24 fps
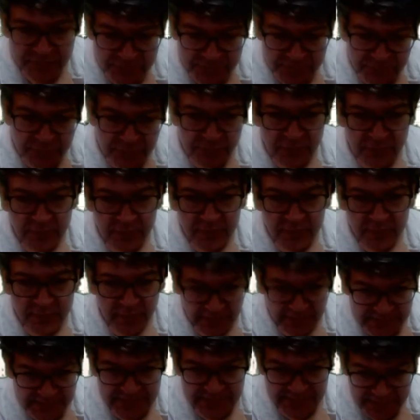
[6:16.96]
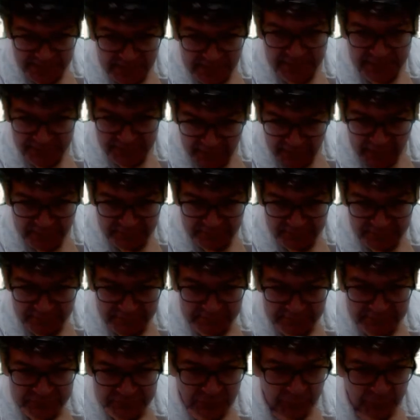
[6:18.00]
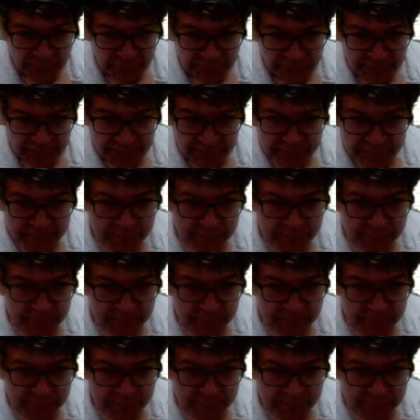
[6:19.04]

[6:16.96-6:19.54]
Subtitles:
to 1989. That's all we needed.